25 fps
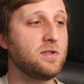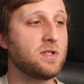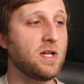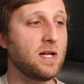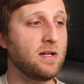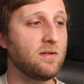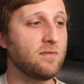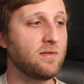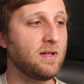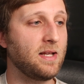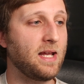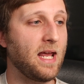you
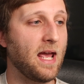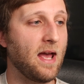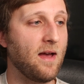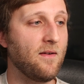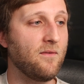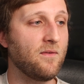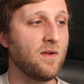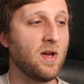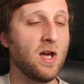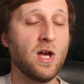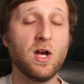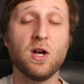generally
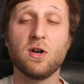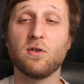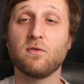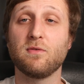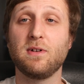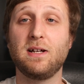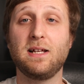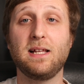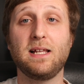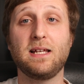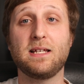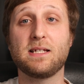have
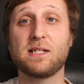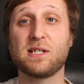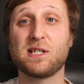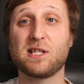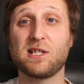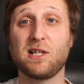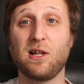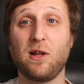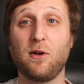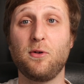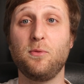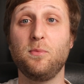really
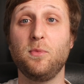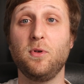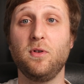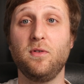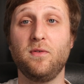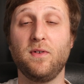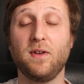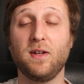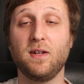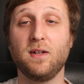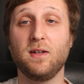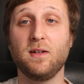slow
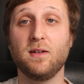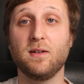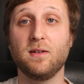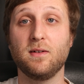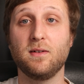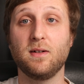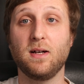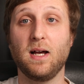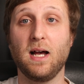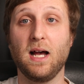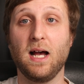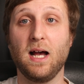moving
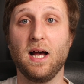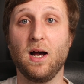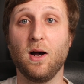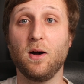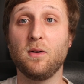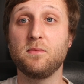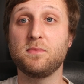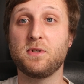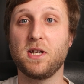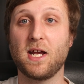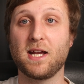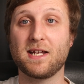
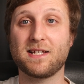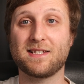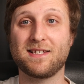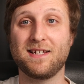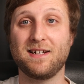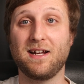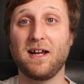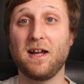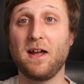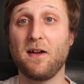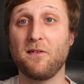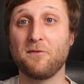
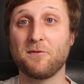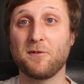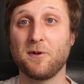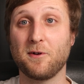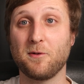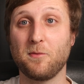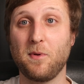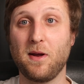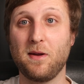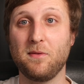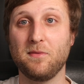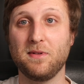objects, and I have
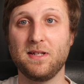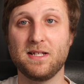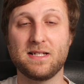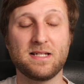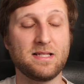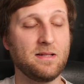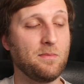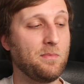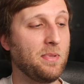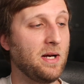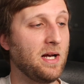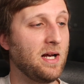got away with
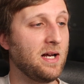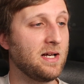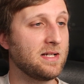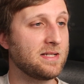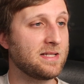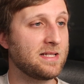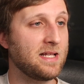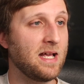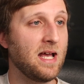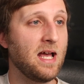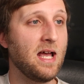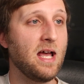this in the
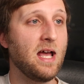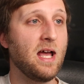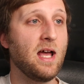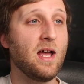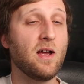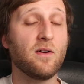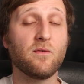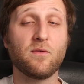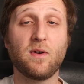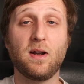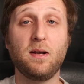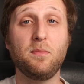past,
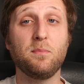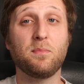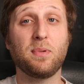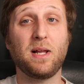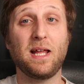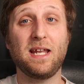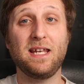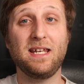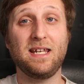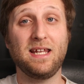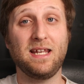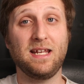frame
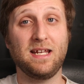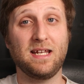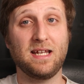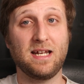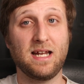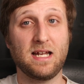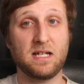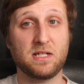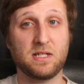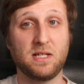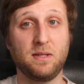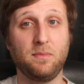blending
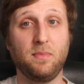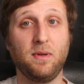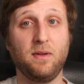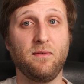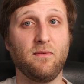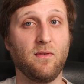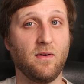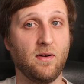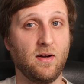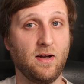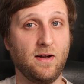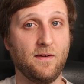can actually
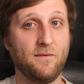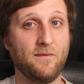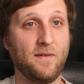be very